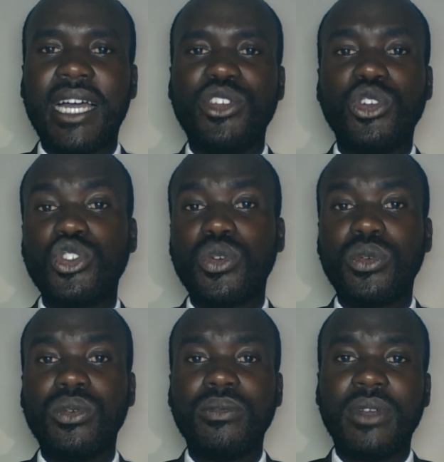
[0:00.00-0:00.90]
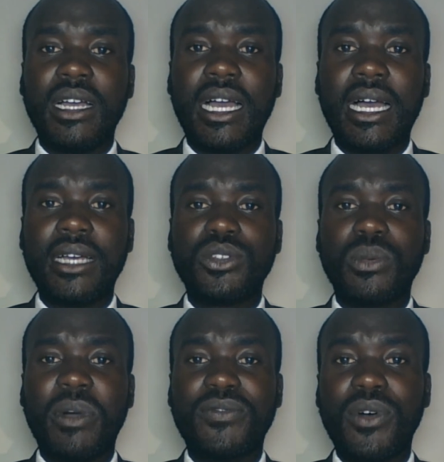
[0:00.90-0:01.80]
not to
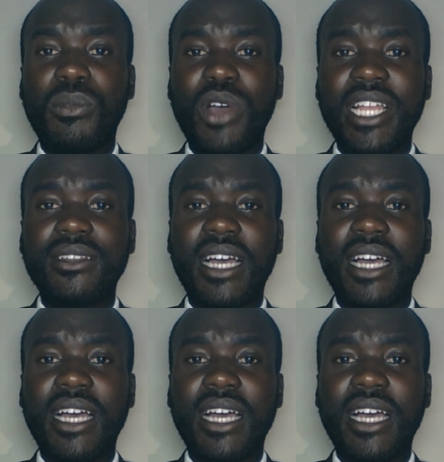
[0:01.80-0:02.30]
perform well.